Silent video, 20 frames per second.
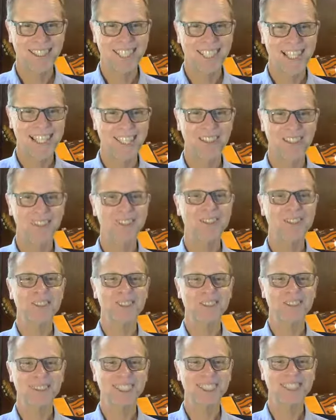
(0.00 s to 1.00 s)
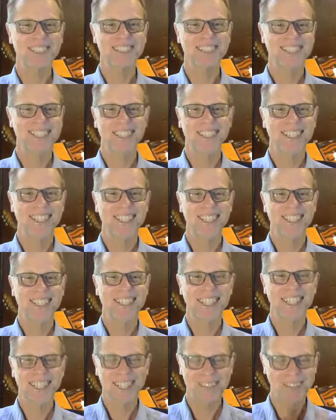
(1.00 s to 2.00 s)
all sorts of things that
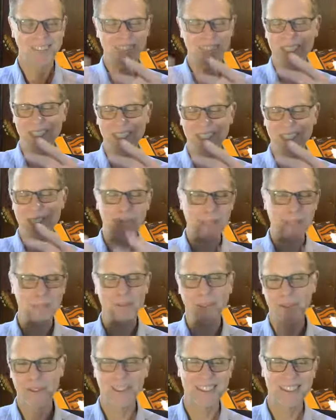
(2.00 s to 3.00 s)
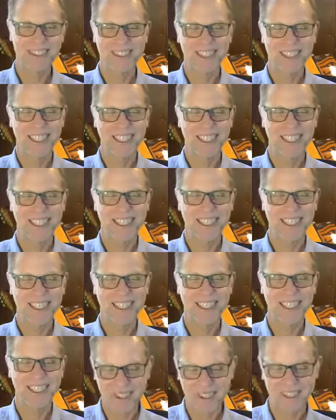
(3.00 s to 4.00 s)
I'm seeing people across the internet
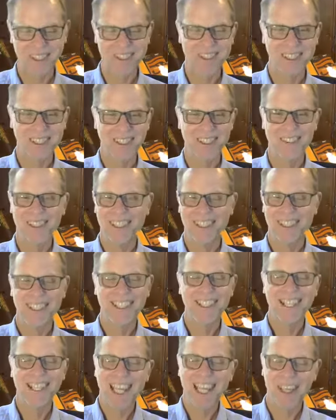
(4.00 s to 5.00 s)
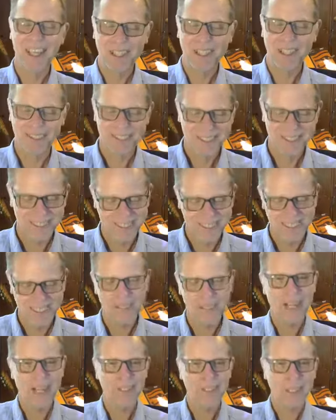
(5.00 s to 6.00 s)
and so on. So anyway,
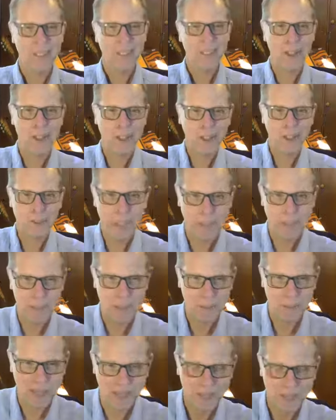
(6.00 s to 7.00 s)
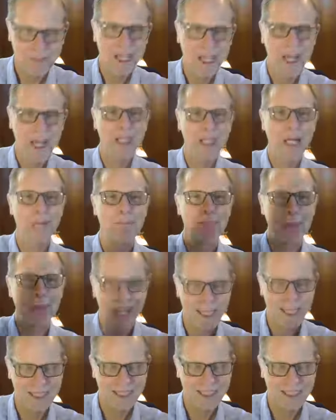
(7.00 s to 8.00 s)
rather than going on a blah, blah, blah, I'll come
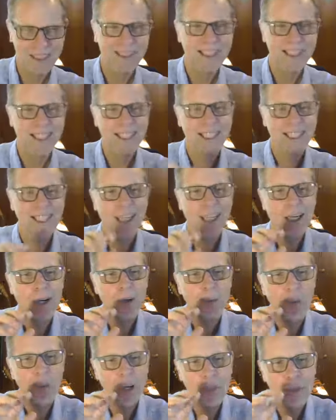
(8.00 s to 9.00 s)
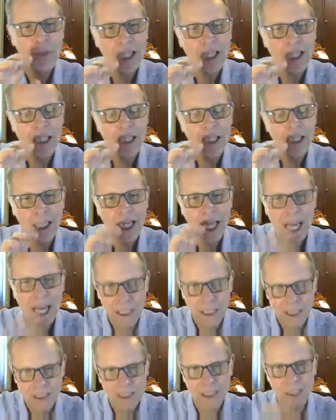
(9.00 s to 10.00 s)
back. When we can
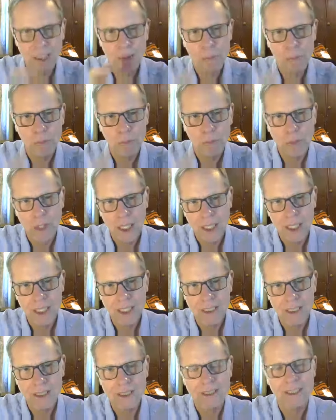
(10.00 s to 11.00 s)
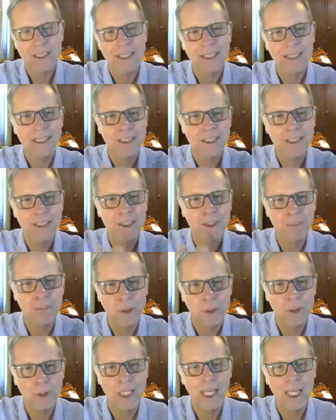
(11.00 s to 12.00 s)
act in ways that
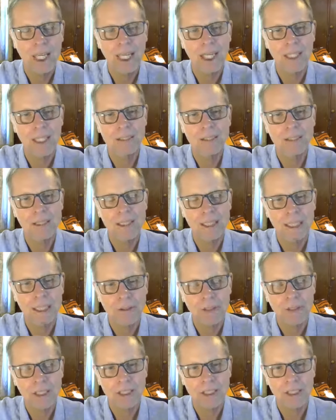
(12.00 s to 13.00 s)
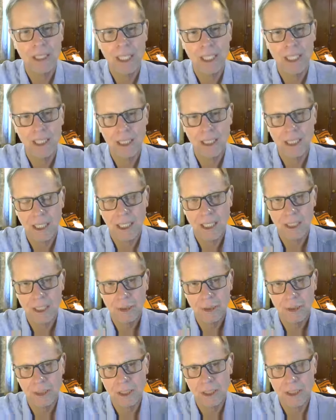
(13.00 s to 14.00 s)
support our clear understanding and our
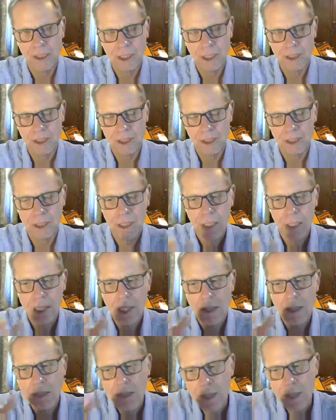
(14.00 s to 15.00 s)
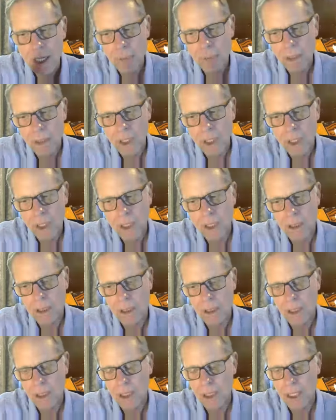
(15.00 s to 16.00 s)
good intentions, then we
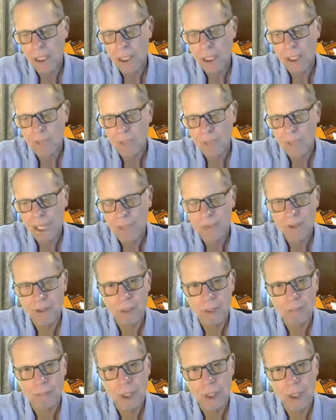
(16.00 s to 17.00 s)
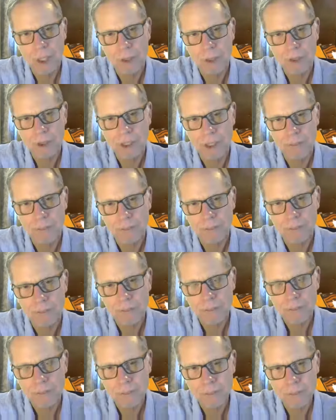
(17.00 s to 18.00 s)
have the composure
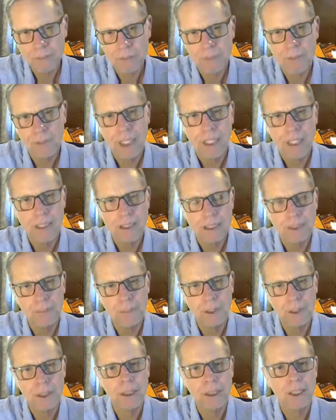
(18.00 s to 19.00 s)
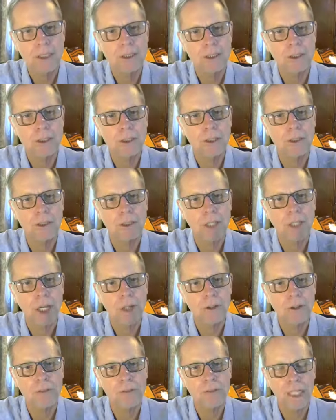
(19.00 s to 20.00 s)
and the stability to
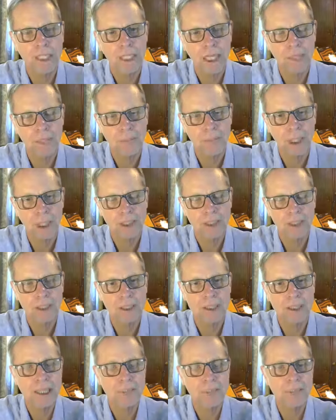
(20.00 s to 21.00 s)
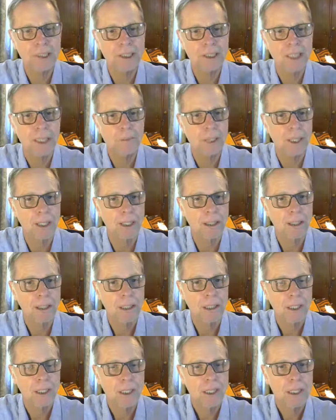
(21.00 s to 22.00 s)
cultivate our minds and see a bit deeper.
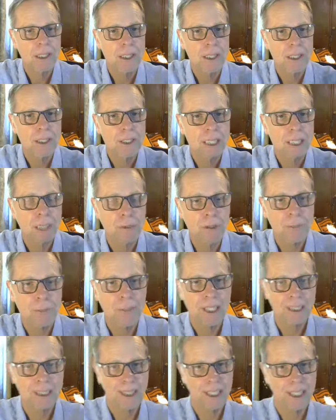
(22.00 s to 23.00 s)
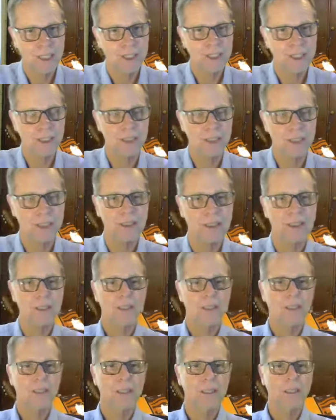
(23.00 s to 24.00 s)
So with meditation,
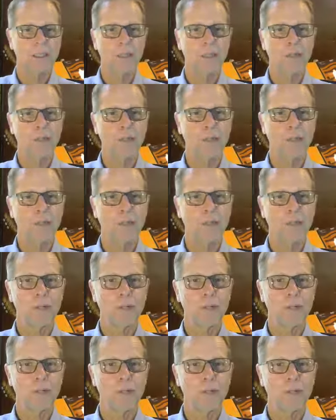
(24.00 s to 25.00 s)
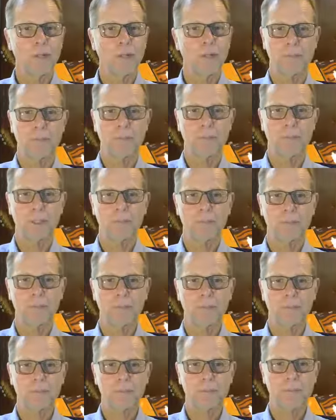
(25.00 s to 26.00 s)
we can go a bit deeper.
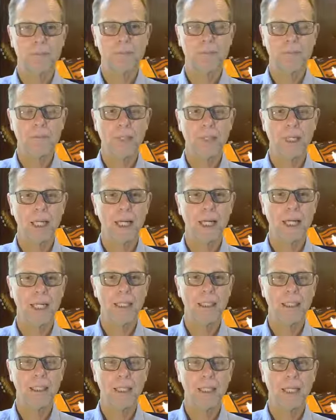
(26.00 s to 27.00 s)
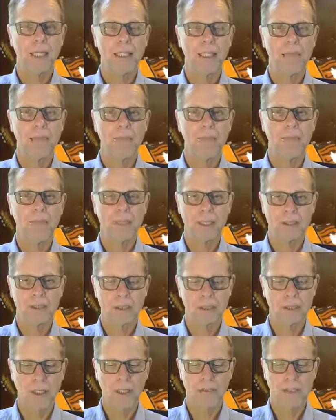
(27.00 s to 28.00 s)
And there's
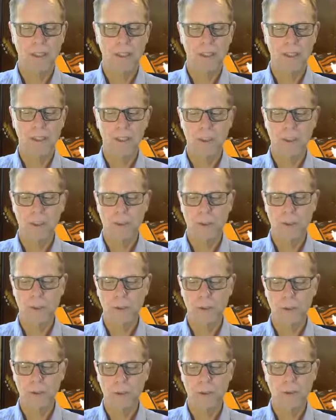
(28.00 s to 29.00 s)
two